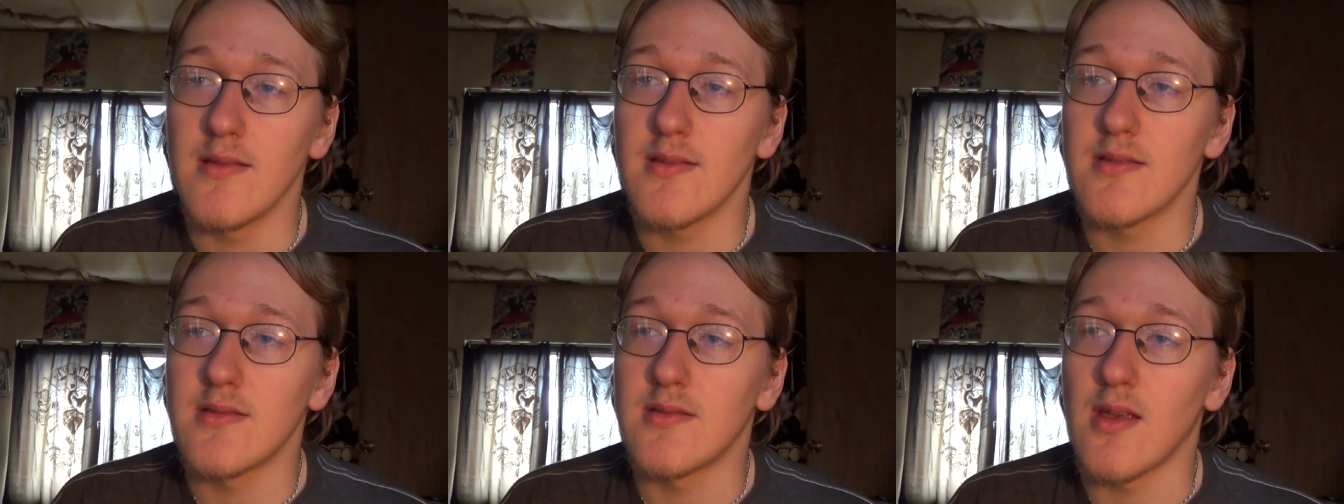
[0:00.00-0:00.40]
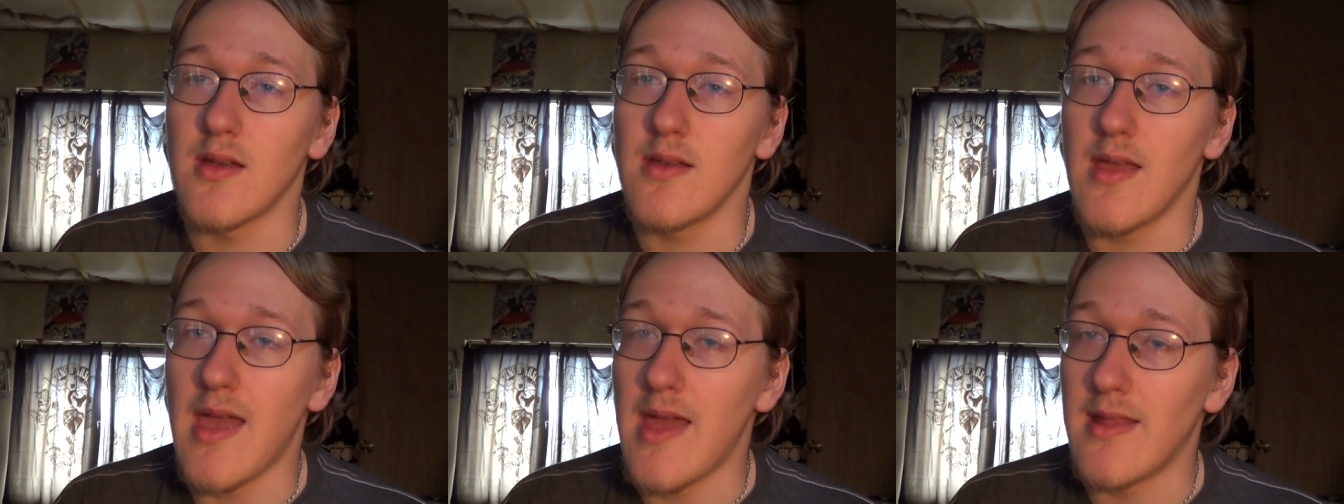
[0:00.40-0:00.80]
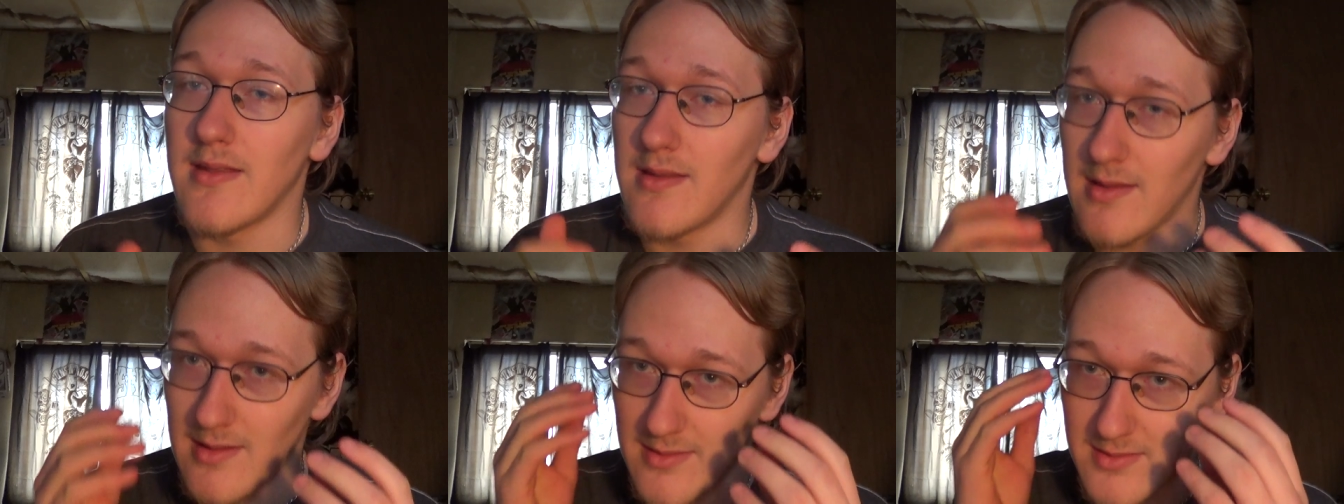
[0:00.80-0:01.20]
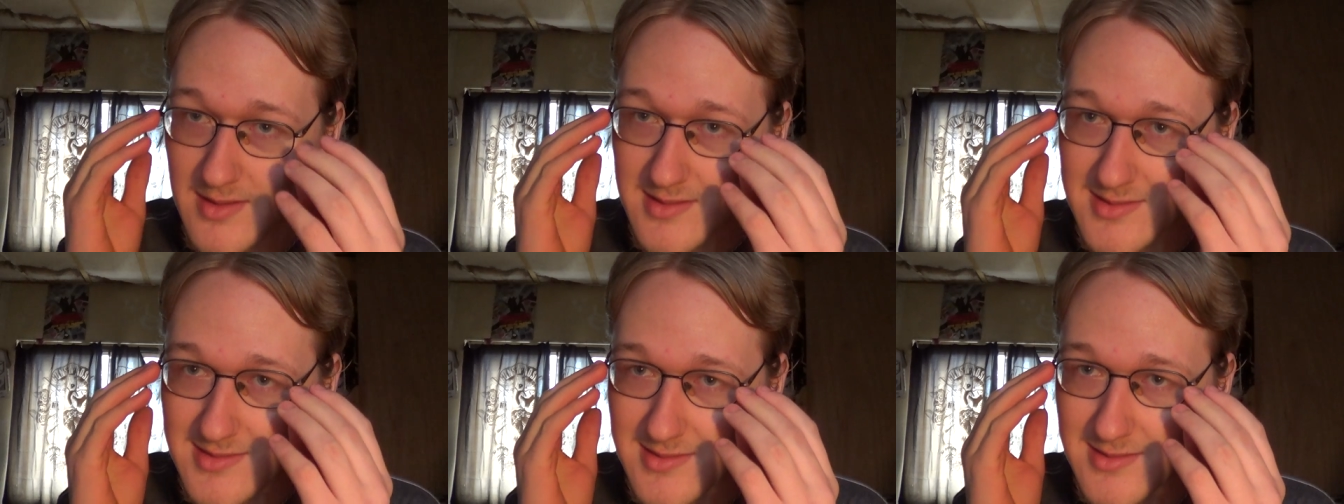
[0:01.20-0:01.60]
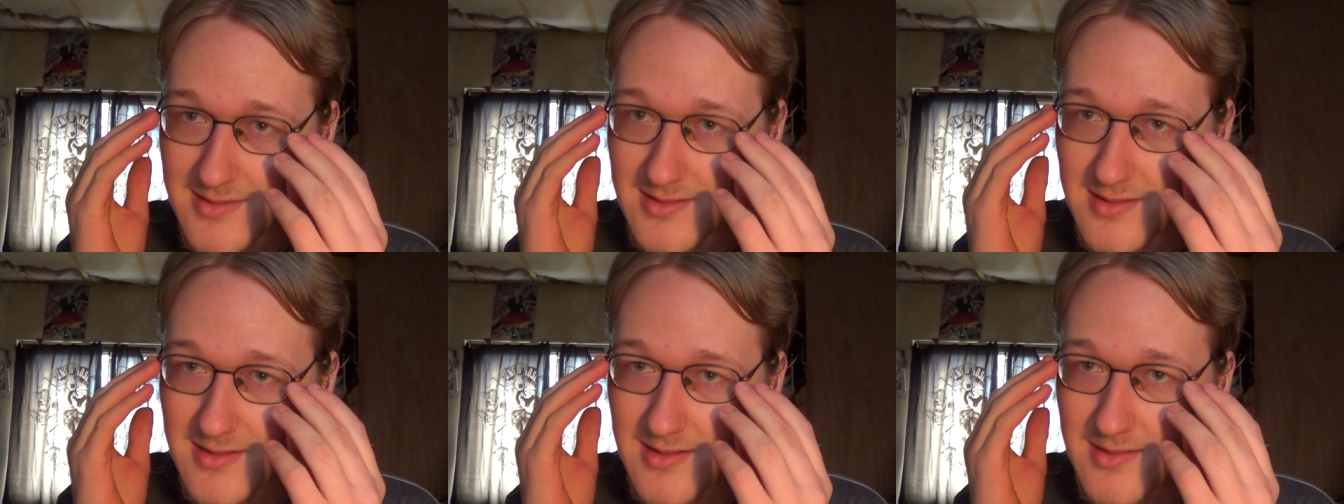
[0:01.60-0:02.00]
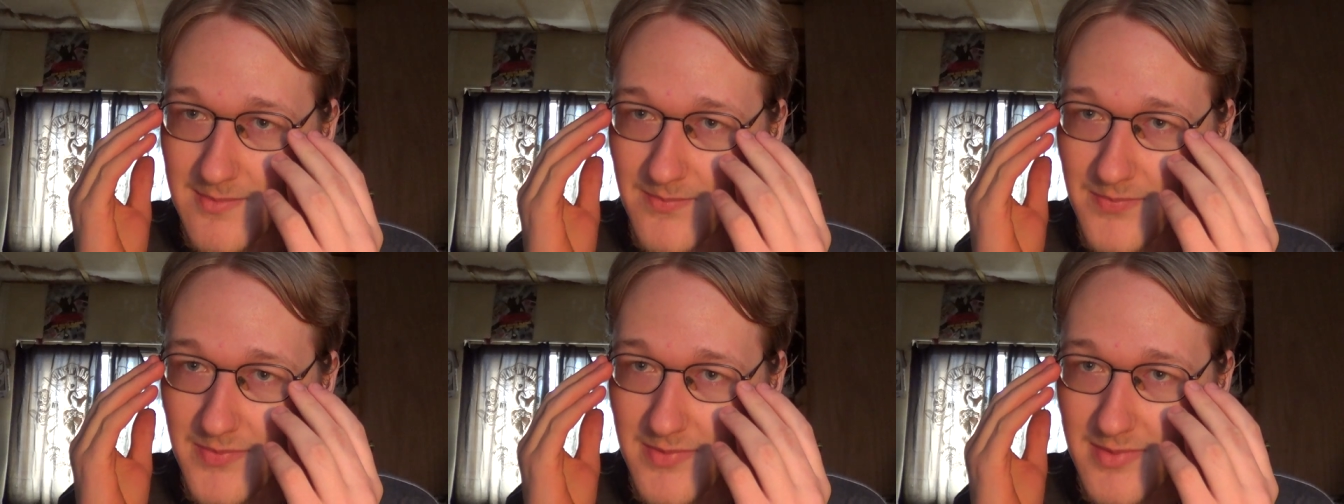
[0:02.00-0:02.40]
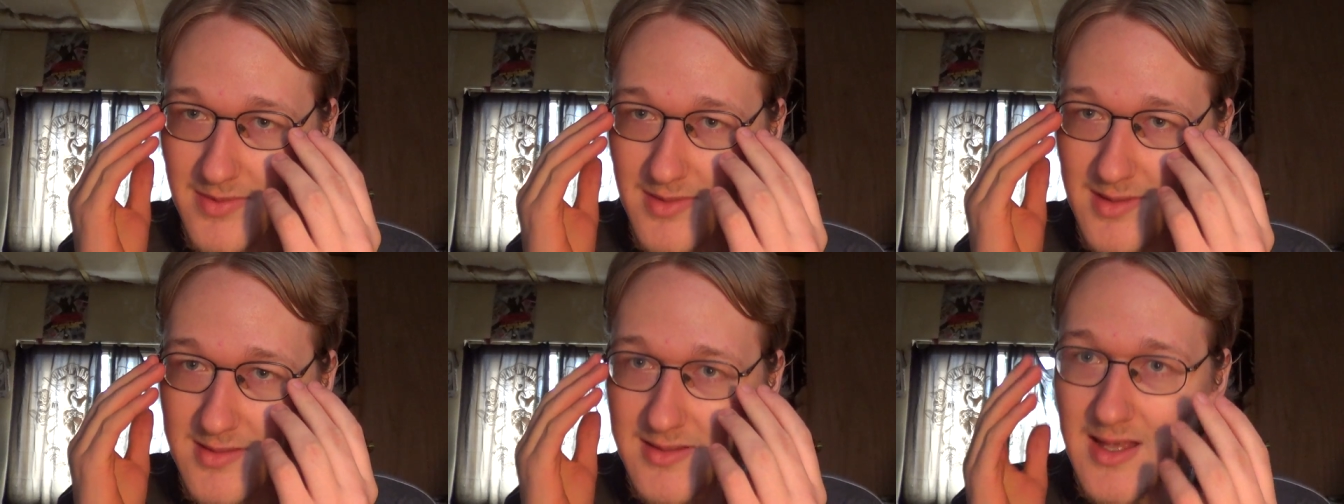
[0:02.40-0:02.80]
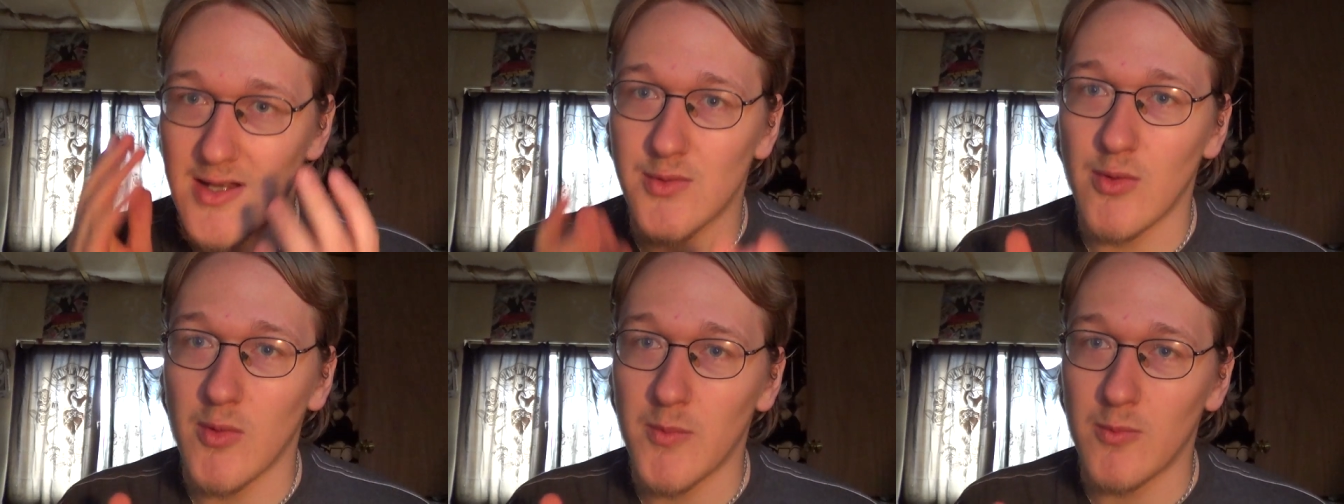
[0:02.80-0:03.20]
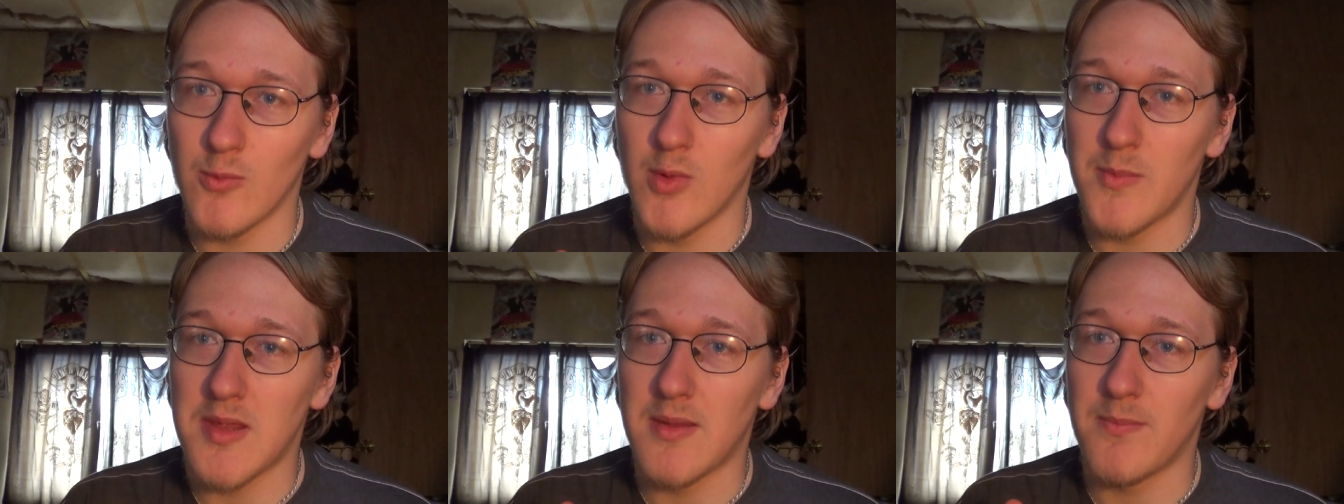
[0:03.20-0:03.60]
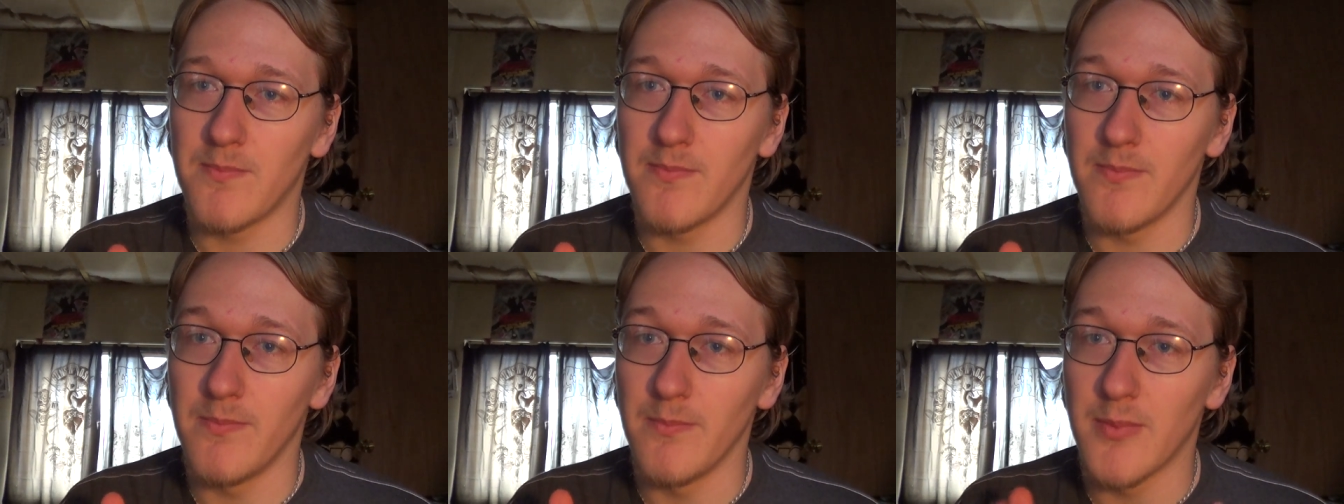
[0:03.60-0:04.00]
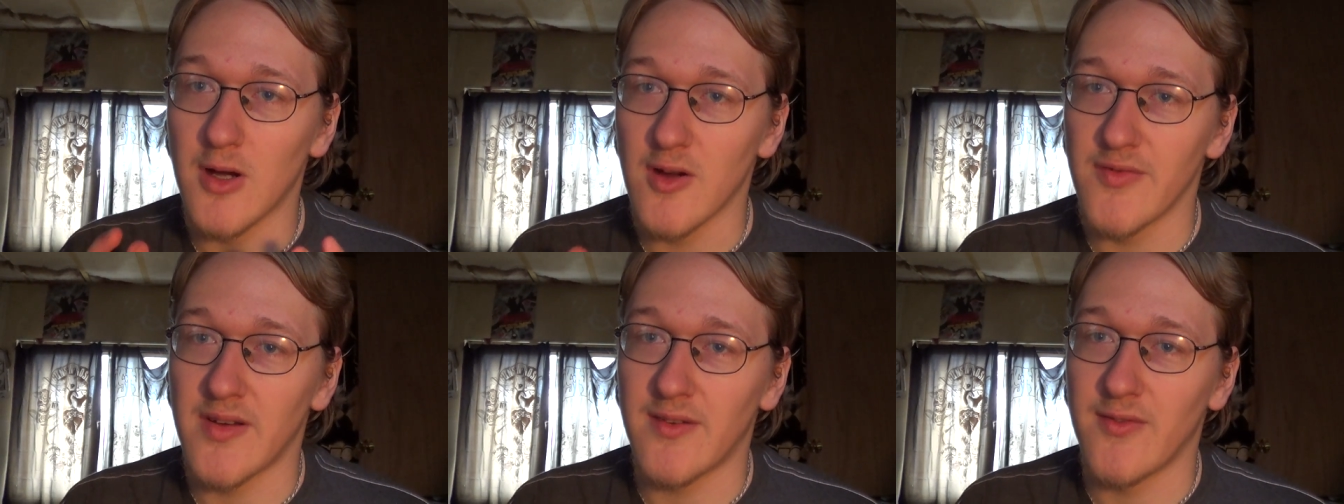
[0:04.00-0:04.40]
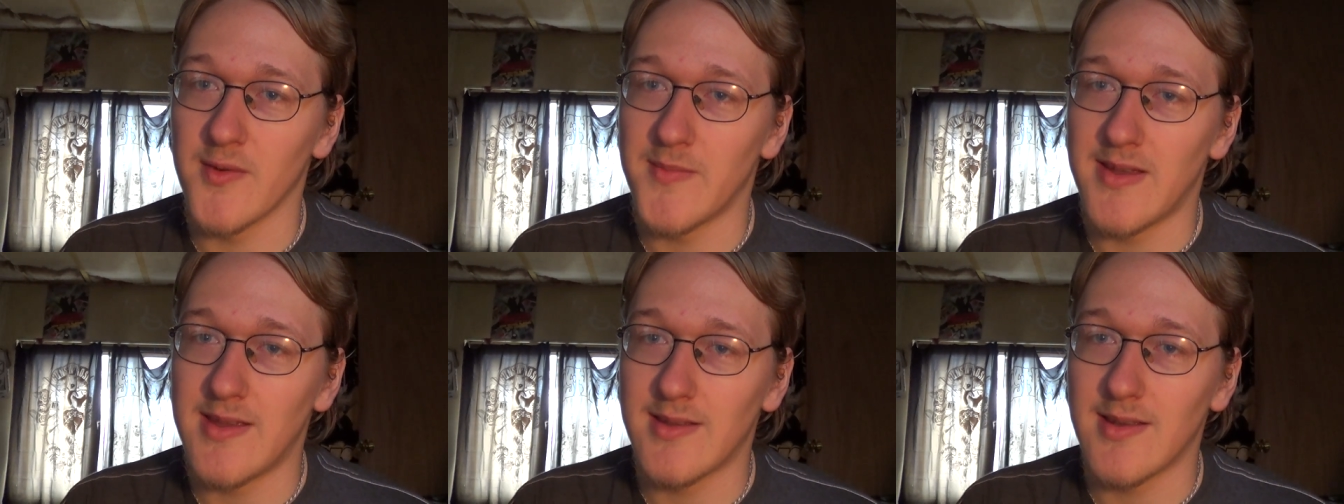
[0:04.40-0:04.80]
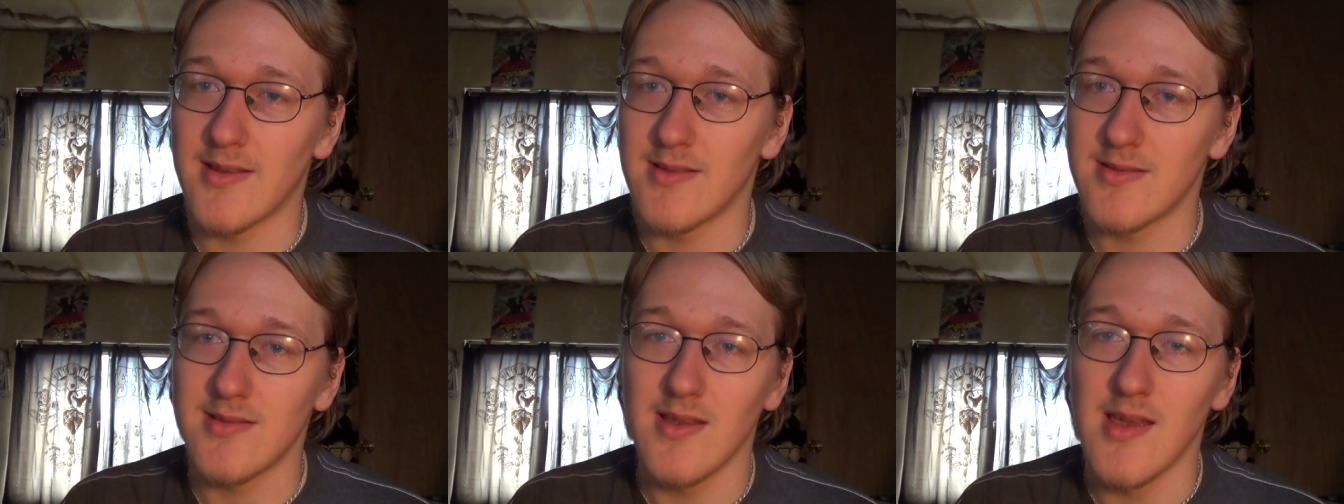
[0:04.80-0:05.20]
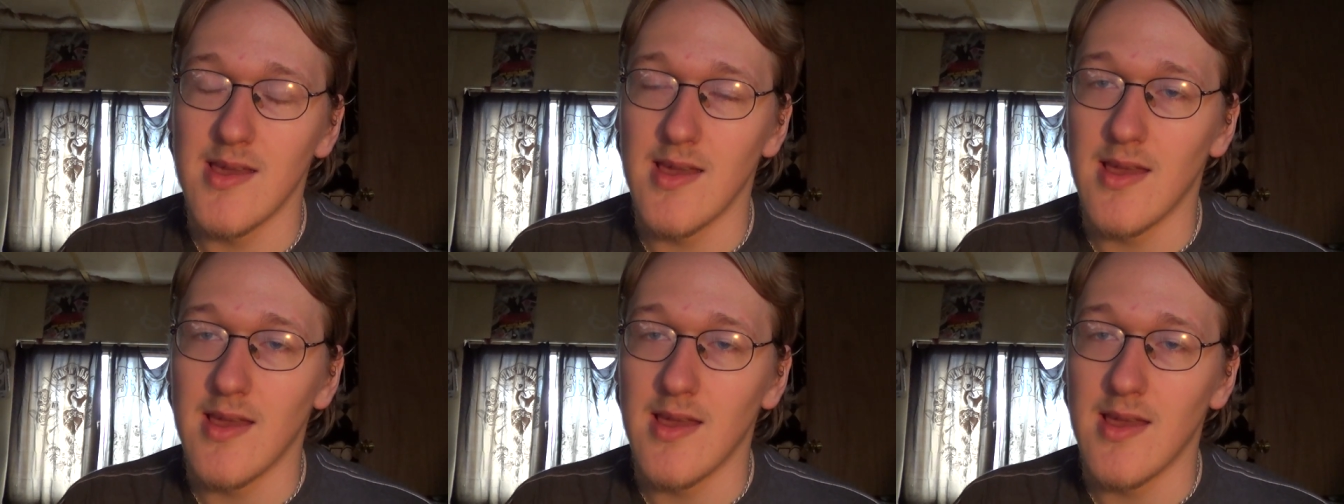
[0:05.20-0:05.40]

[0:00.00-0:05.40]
So and this this schedule will be perfect for me because